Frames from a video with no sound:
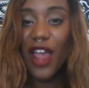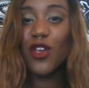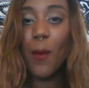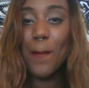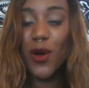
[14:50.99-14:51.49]

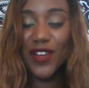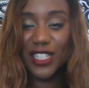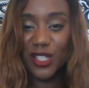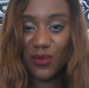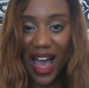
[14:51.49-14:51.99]
You're
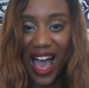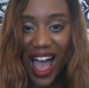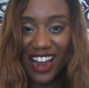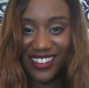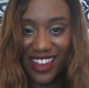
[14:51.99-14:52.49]
moving to a
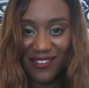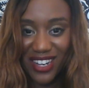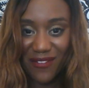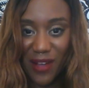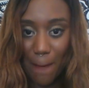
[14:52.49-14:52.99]
higher
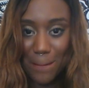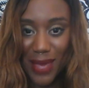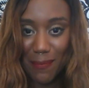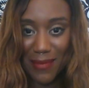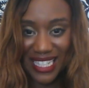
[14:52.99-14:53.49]
level of
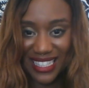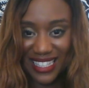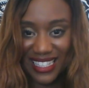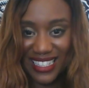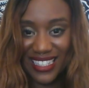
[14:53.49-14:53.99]

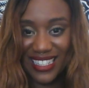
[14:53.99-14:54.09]
commitment